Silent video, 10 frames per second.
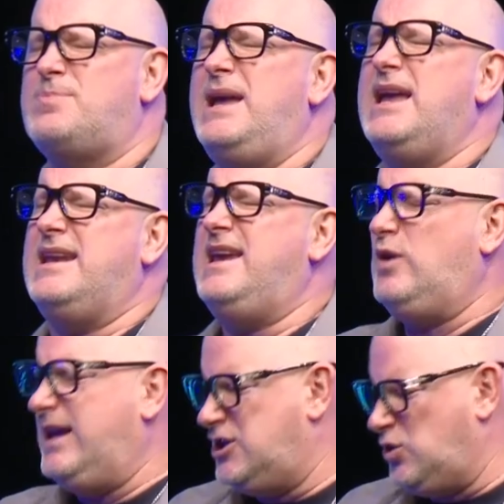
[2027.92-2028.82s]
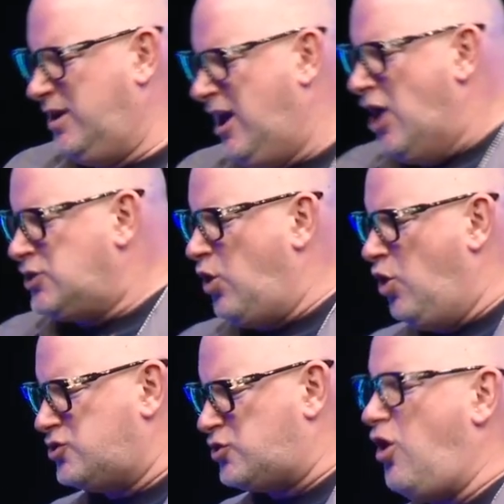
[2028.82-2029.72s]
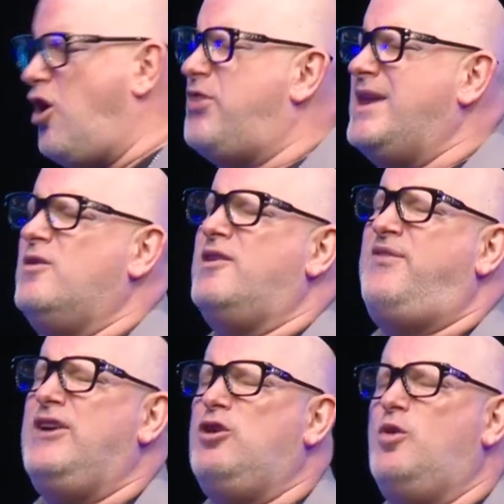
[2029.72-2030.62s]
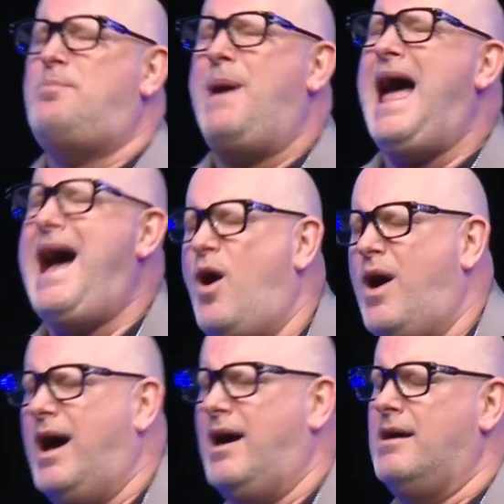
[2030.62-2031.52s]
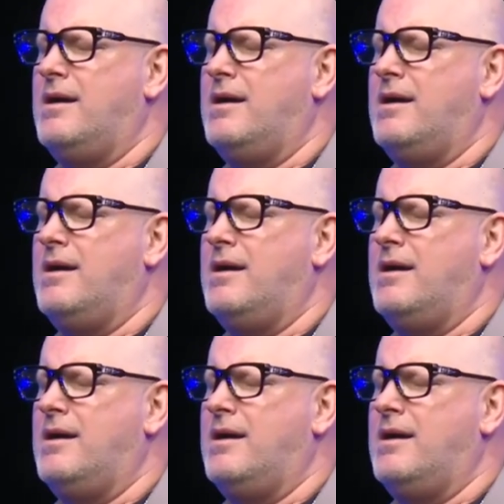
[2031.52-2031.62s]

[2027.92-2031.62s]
me and he'll lead you to all truth and he'll fill you with power.